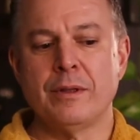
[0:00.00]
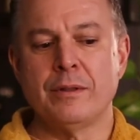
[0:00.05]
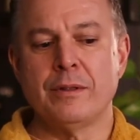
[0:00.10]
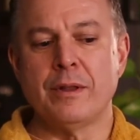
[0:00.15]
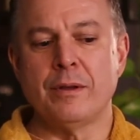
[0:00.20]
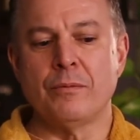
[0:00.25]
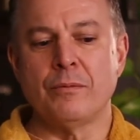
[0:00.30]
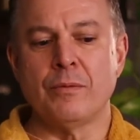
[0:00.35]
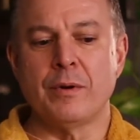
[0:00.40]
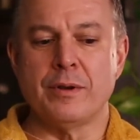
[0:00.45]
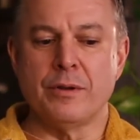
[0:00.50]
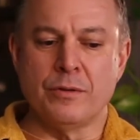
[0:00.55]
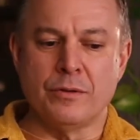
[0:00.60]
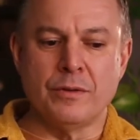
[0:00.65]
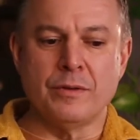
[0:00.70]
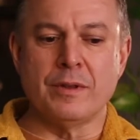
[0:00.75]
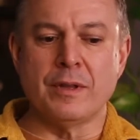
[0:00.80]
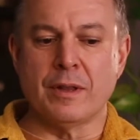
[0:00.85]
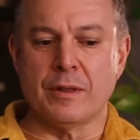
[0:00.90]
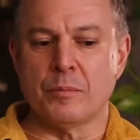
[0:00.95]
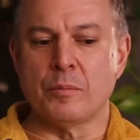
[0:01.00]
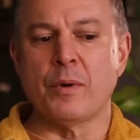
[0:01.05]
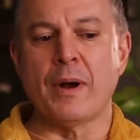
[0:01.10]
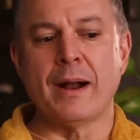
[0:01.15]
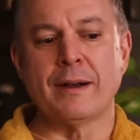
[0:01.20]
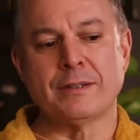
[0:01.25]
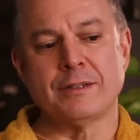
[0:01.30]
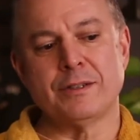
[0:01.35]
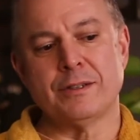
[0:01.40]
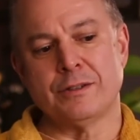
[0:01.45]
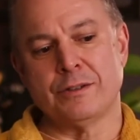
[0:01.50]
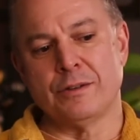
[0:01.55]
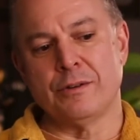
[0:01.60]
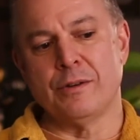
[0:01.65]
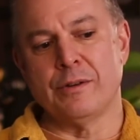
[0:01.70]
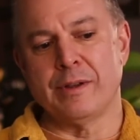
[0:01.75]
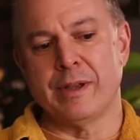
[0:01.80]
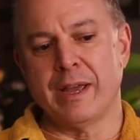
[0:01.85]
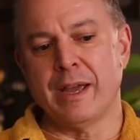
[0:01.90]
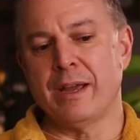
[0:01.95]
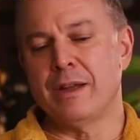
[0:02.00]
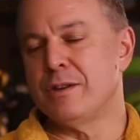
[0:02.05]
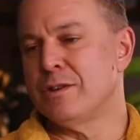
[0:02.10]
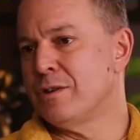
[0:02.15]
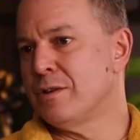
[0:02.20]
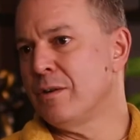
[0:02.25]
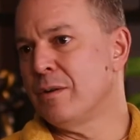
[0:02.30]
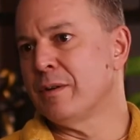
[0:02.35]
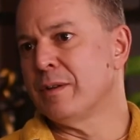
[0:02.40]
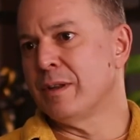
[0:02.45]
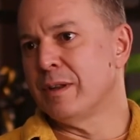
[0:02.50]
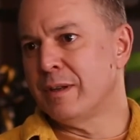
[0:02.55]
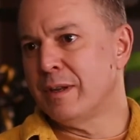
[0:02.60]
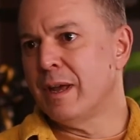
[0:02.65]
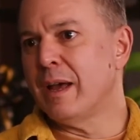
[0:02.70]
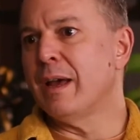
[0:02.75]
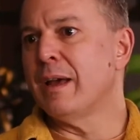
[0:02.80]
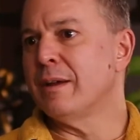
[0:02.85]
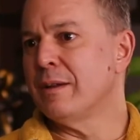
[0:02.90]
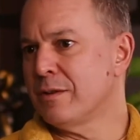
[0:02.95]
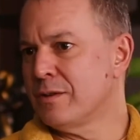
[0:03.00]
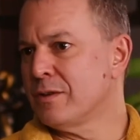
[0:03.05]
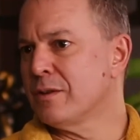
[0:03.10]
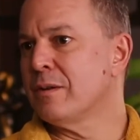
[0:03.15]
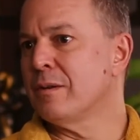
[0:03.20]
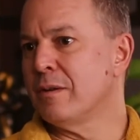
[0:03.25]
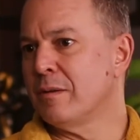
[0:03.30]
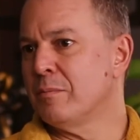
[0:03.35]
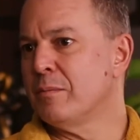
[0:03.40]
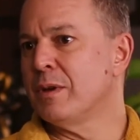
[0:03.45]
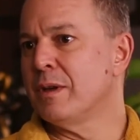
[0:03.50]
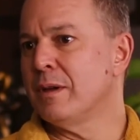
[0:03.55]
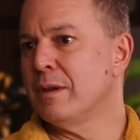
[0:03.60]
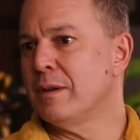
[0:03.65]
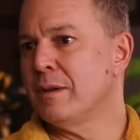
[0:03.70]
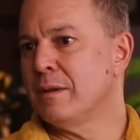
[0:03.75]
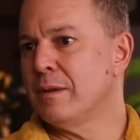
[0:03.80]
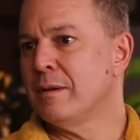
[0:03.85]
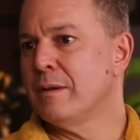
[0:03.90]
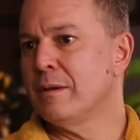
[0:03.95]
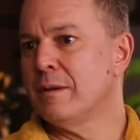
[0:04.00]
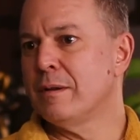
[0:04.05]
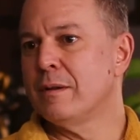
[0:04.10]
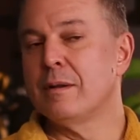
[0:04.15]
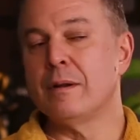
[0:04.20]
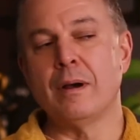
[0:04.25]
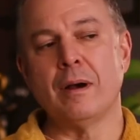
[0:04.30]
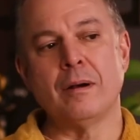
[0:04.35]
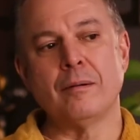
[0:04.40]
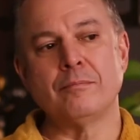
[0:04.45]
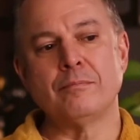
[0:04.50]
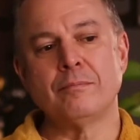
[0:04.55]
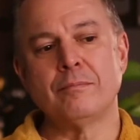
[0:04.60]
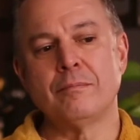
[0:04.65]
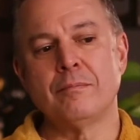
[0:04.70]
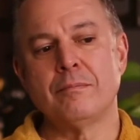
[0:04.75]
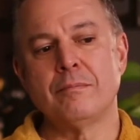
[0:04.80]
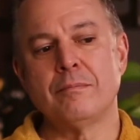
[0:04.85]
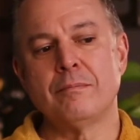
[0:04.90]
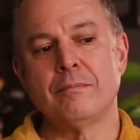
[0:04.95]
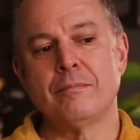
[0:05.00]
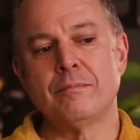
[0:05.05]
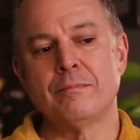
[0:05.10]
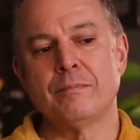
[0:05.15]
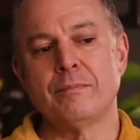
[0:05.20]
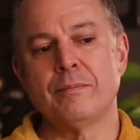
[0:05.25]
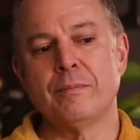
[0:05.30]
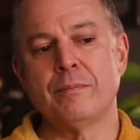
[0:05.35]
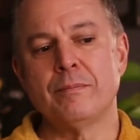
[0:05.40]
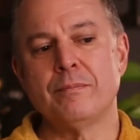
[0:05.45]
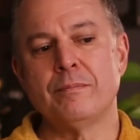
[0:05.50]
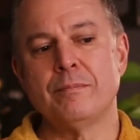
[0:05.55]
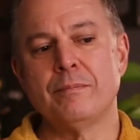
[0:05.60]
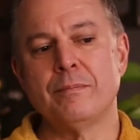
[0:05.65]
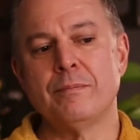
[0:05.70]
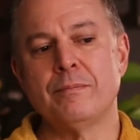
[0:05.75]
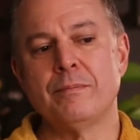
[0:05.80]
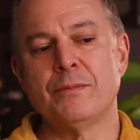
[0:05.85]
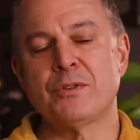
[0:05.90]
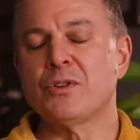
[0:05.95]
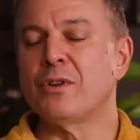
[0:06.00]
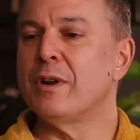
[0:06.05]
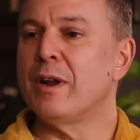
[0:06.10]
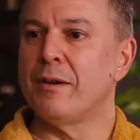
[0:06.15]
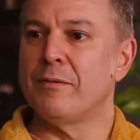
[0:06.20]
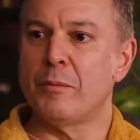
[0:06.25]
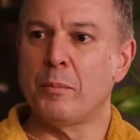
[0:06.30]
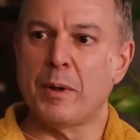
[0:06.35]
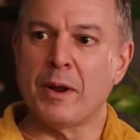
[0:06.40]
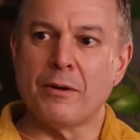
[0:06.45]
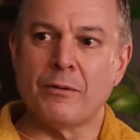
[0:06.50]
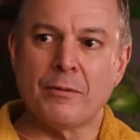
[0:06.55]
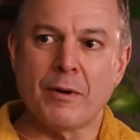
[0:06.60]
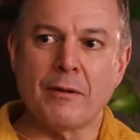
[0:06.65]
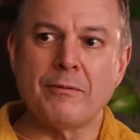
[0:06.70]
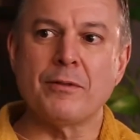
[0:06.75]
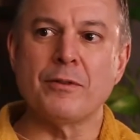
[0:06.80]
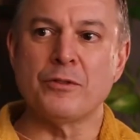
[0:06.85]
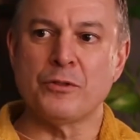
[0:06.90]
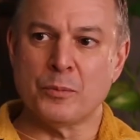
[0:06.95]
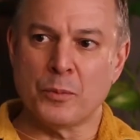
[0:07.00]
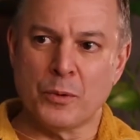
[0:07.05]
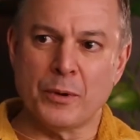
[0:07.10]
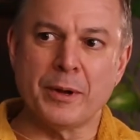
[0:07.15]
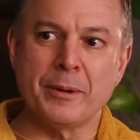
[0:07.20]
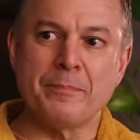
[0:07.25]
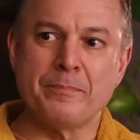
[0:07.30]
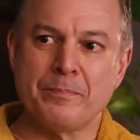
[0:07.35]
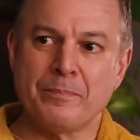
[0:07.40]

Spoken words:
that when you do the other practices and you're engaged during the day, it's going to be, it's going to have a better reference point.